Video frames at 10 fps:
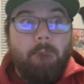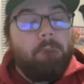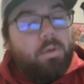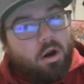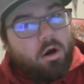
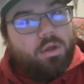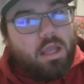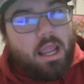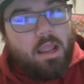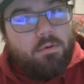But are we
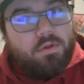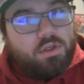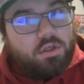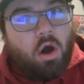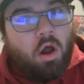able to
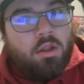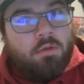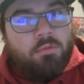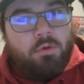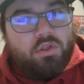call him
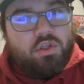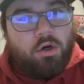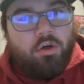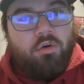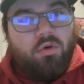the most
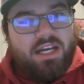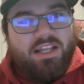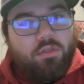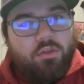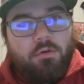
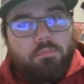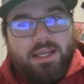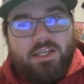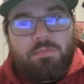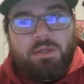underrated third
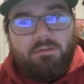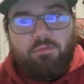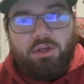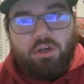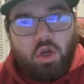baseman if
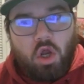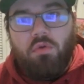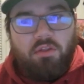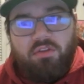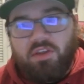we know
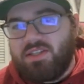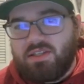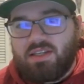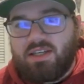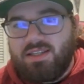that this
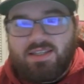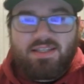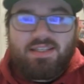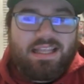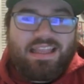is a
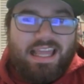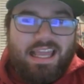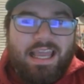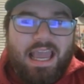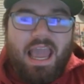consistent
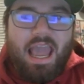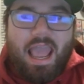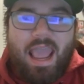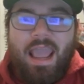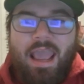thing?
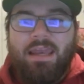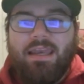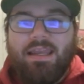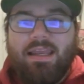And